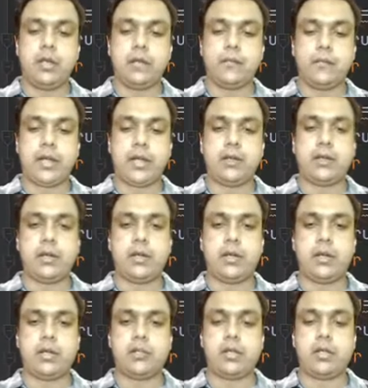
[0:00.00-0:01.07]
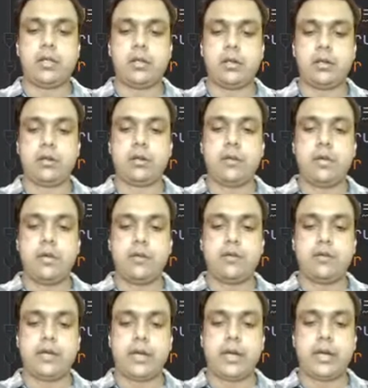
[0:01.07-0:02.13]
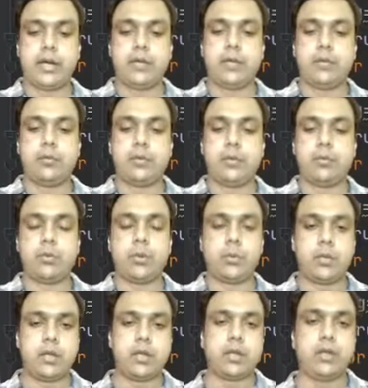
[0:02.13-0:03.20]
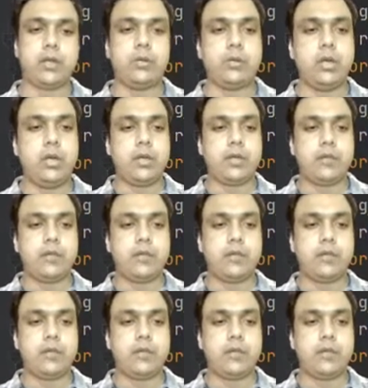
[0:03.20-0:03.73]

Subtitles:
500 over here for height and width, what we can do,